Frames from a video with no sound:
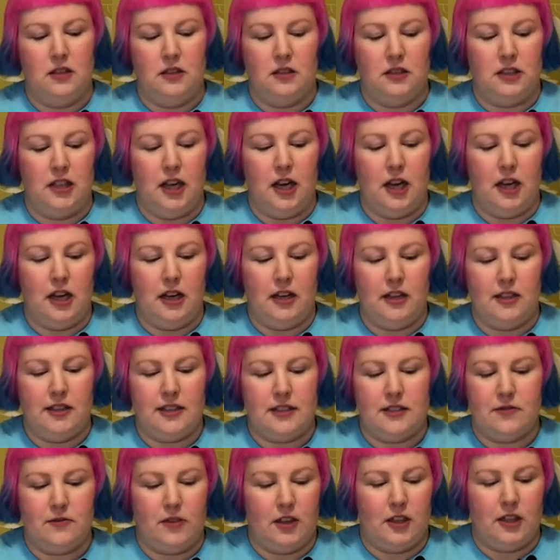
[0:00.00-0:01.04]
yeah,
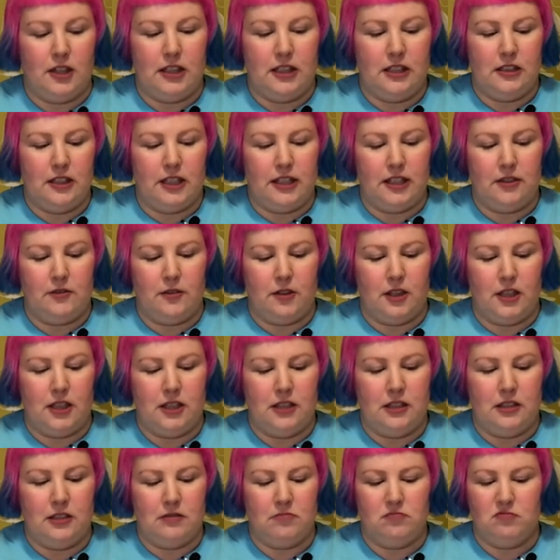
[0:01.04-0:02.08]
it's very like a
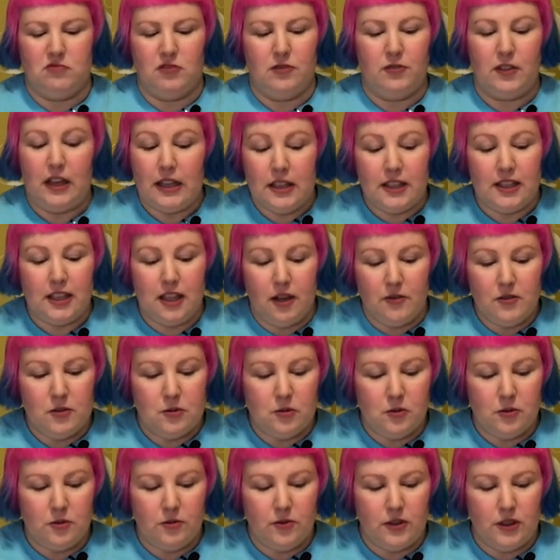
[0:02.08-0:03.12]
very fairly
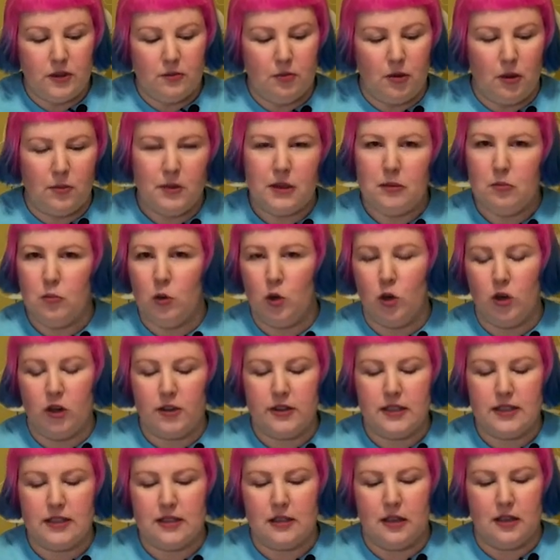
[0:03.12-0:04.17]
comfortable fit, probably more on
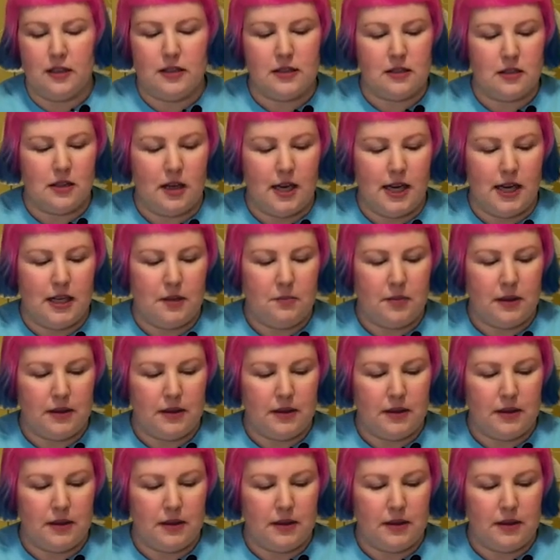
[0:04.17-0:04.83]
the snug side.